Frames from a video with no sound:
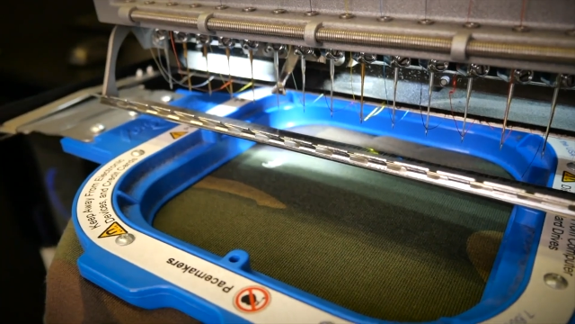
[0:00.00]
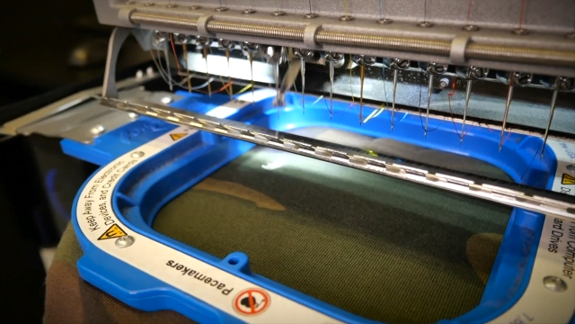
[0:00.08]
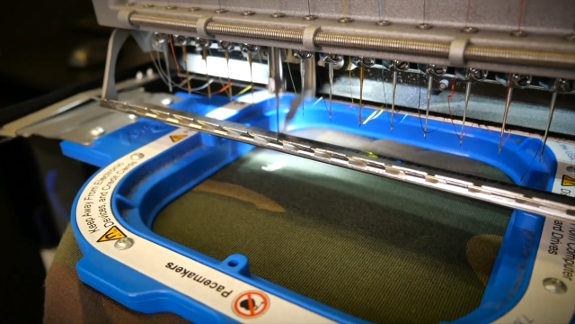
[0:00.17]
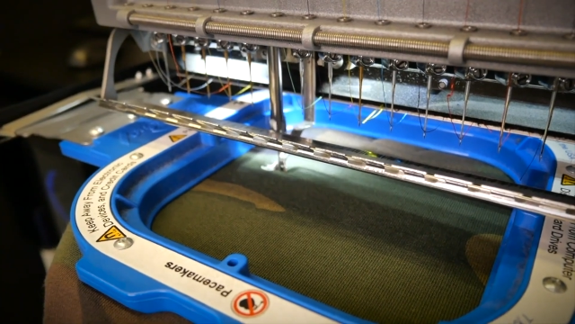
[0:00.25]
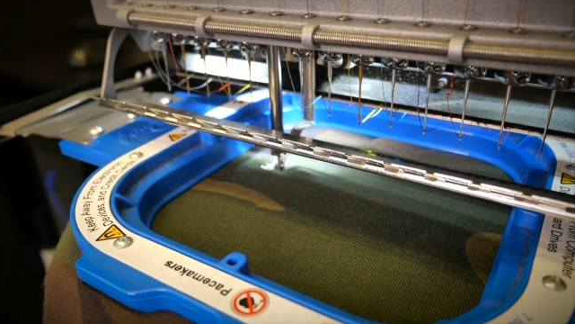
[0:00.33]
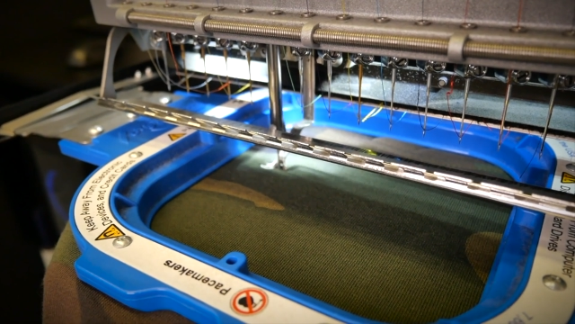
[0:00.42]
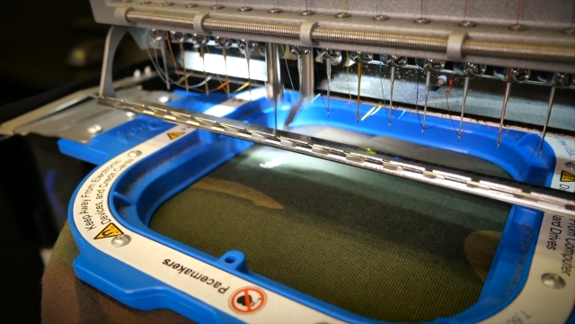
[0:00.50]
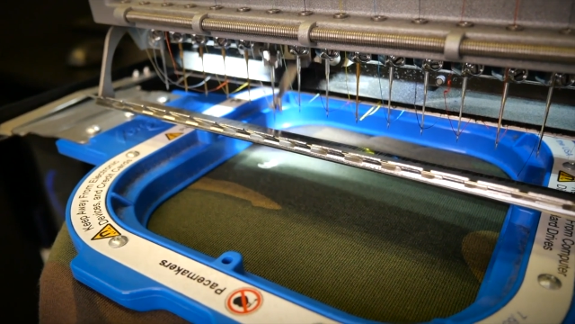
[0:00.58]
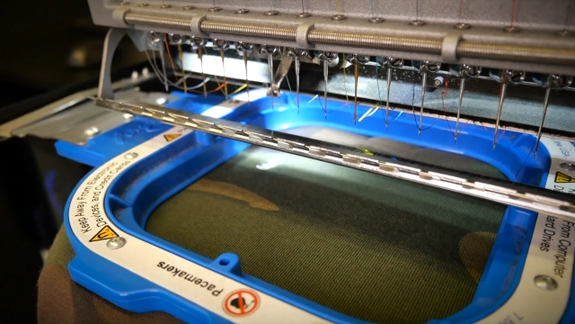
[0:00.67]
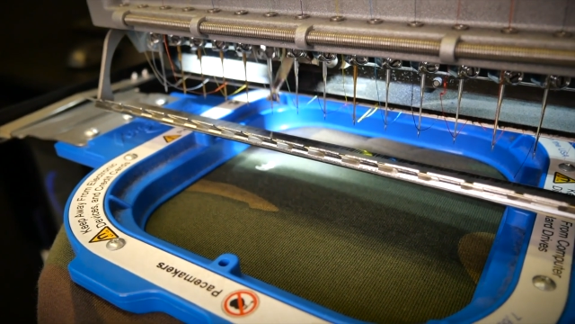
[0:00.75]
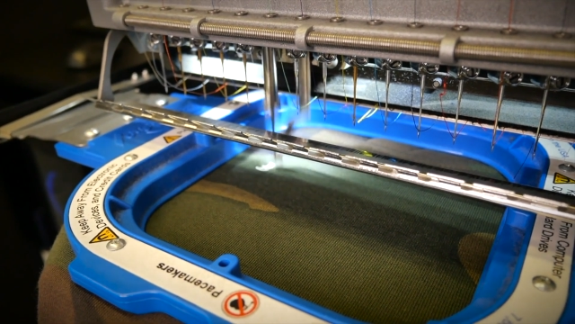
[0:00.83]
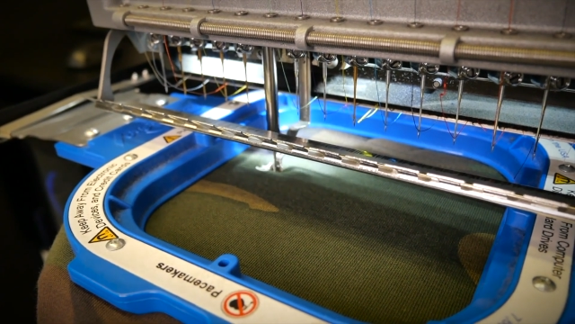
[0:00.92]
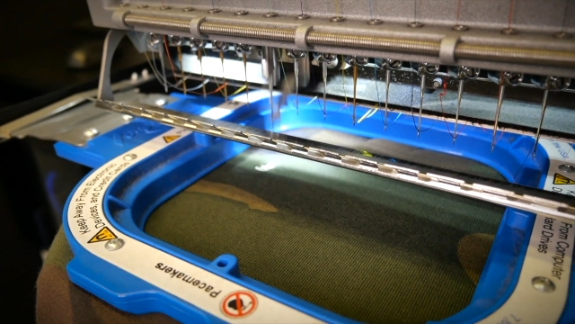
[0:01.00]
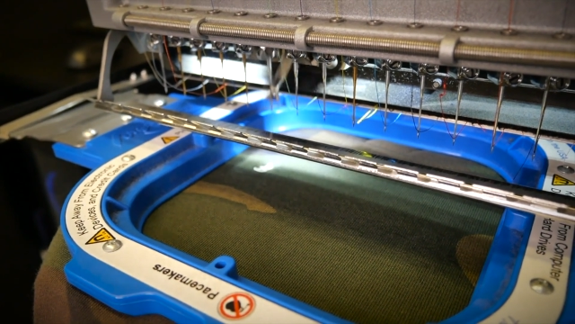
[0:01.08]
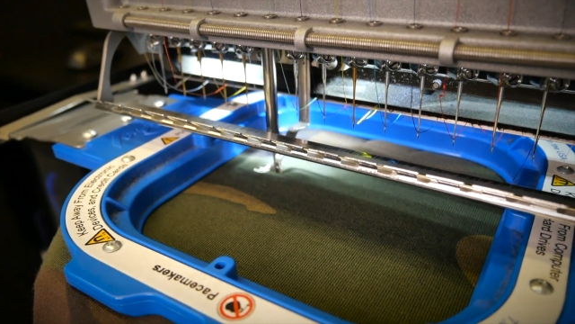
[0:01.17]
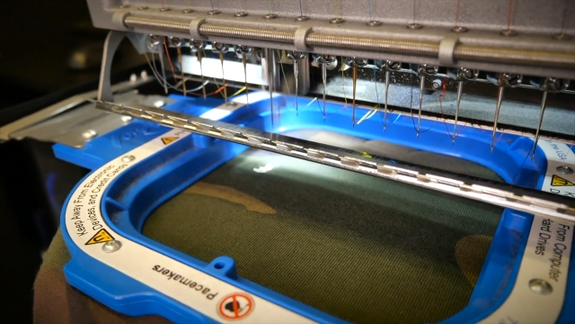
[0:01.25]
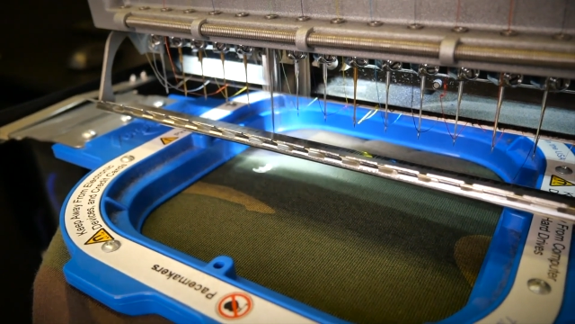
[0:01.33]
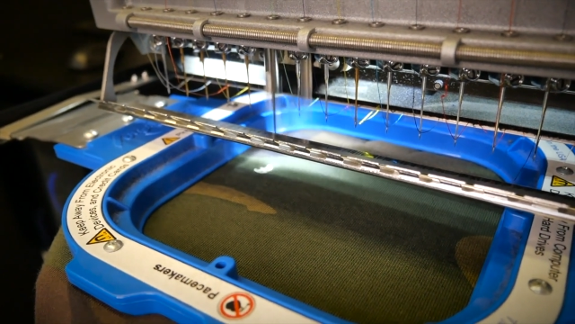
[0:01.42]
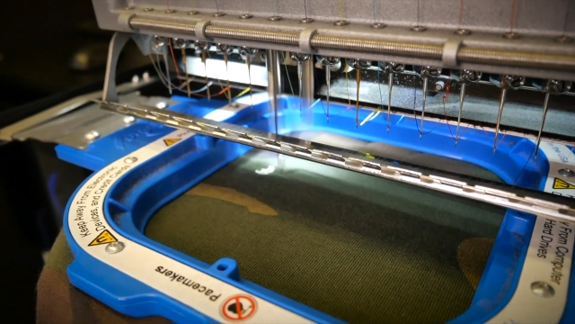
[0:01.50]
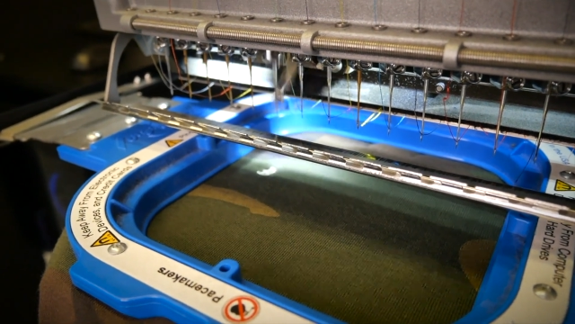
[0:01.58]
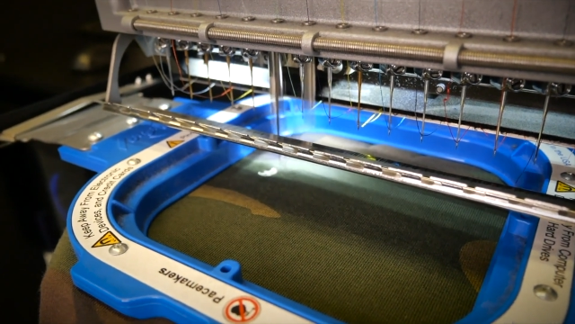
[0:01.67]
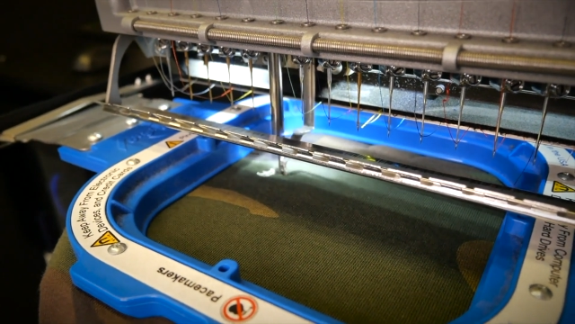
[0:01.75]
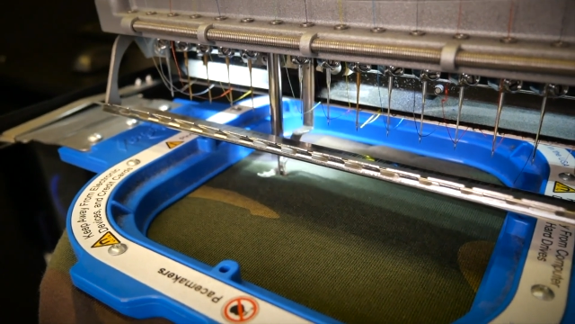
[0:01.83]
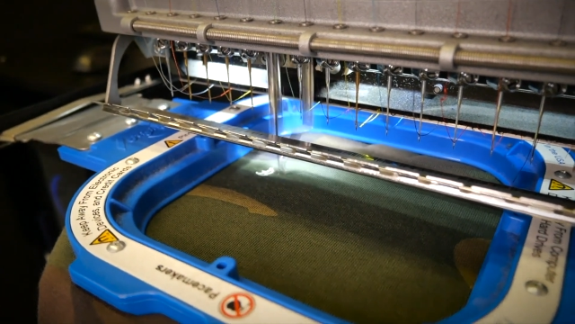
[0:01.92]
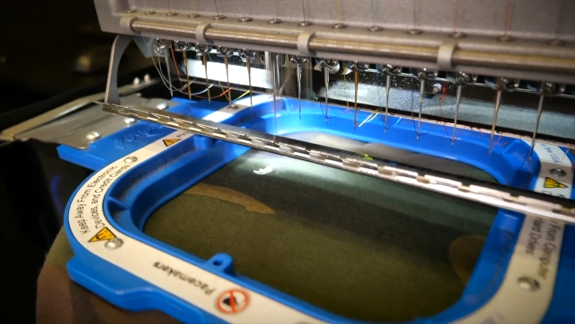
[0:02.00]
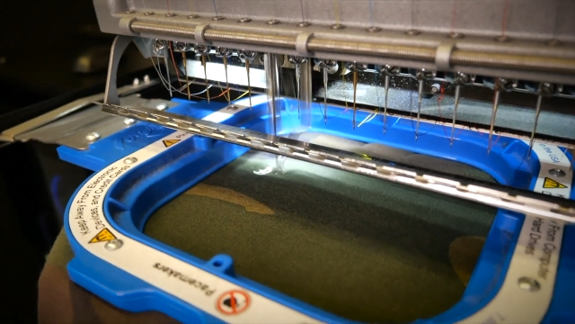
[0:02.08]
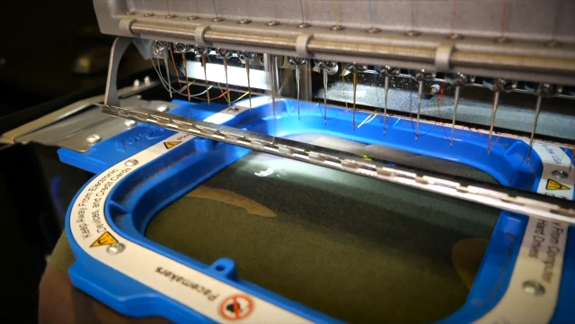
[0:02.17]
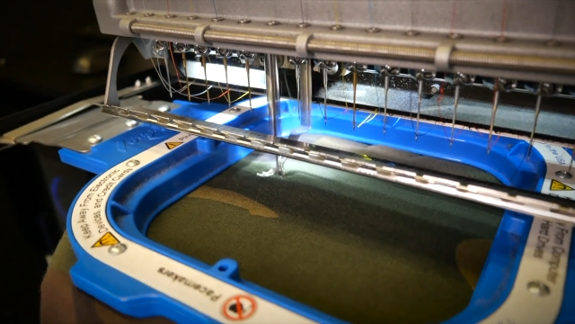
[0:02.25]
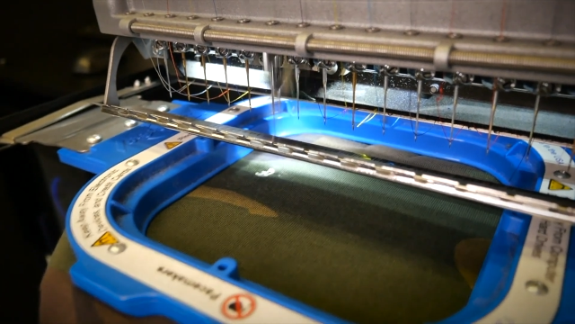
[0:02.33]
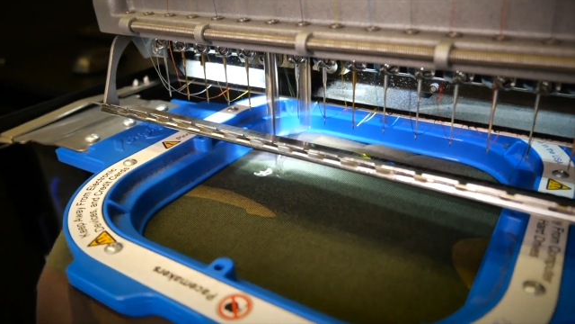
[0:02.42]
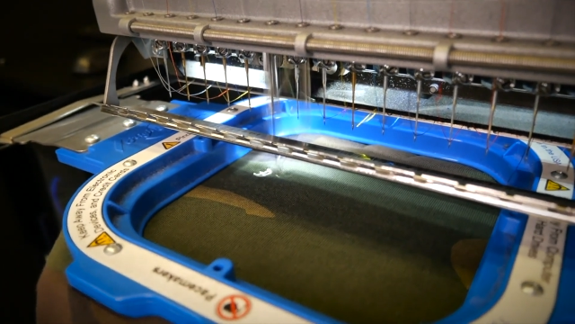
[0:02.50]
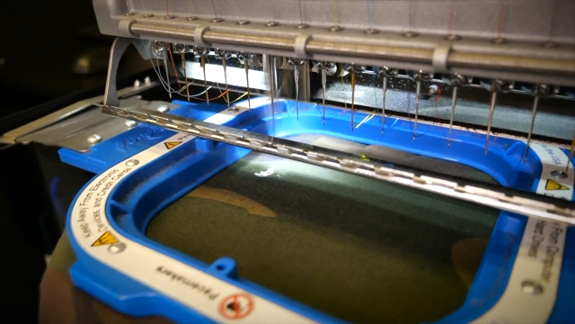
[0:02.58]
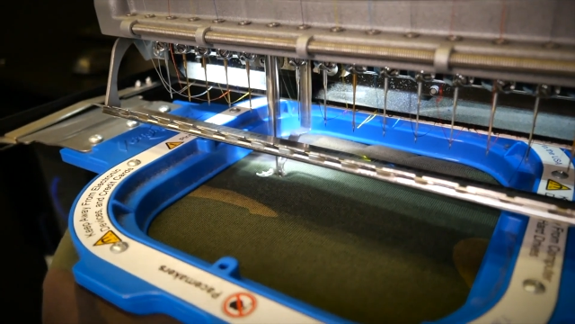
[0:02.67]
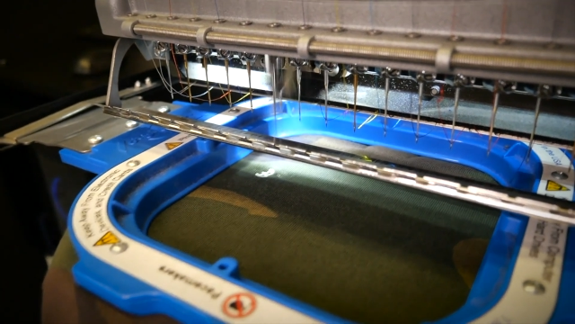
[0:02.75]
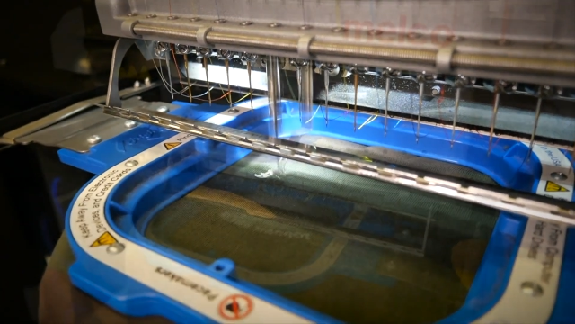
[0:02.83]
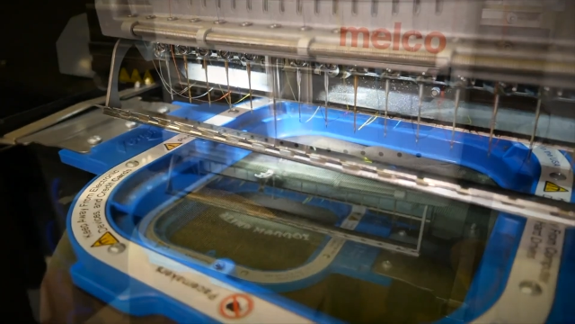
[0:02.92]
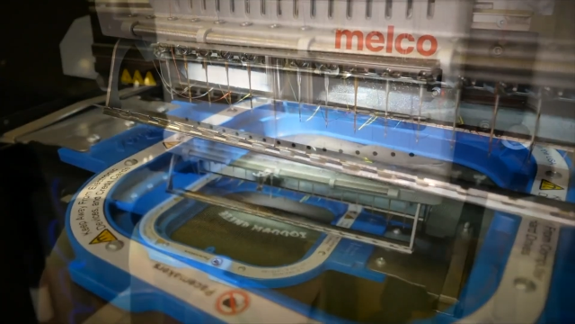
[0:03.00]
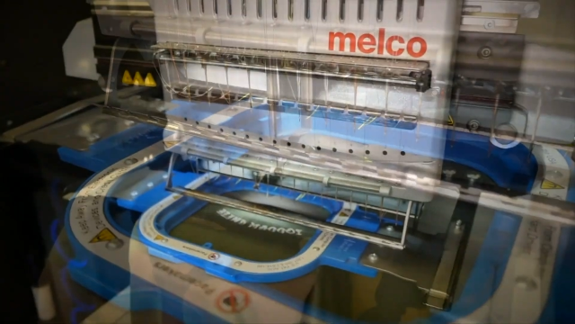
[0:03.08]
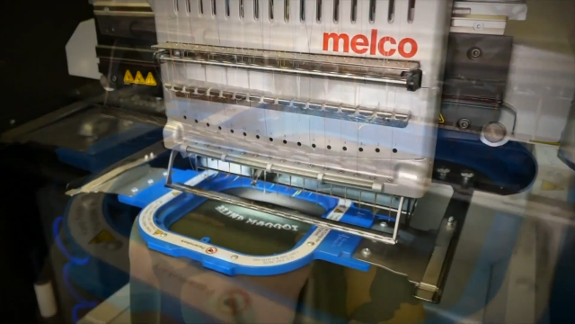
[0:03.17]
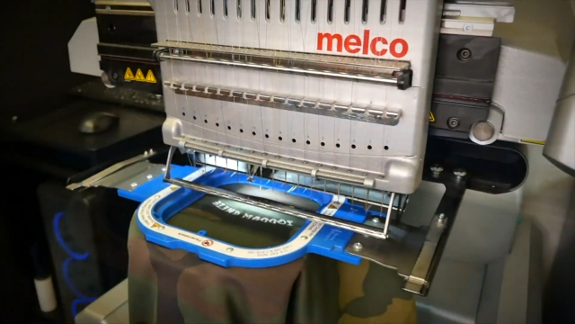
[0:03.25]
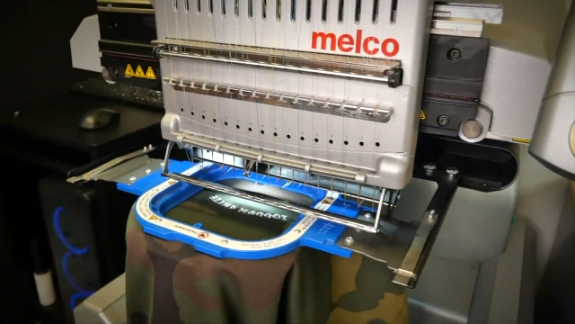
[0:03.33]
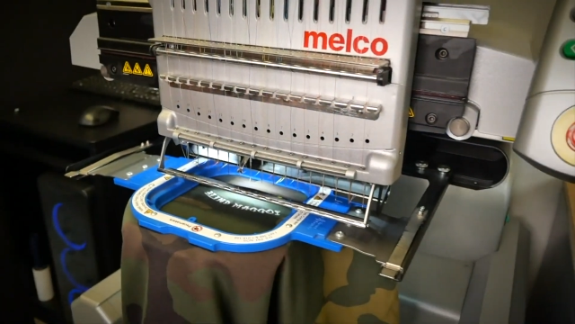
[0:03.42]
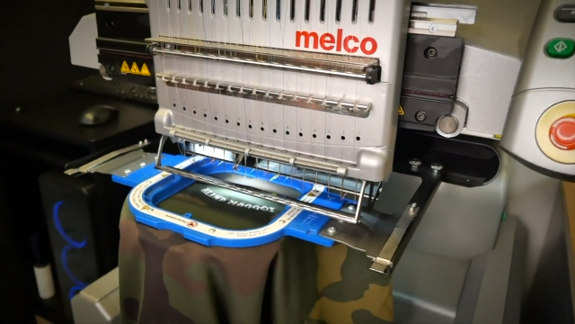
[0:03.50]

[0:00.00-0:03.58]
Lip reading: No face is visible, so there are no lips to read.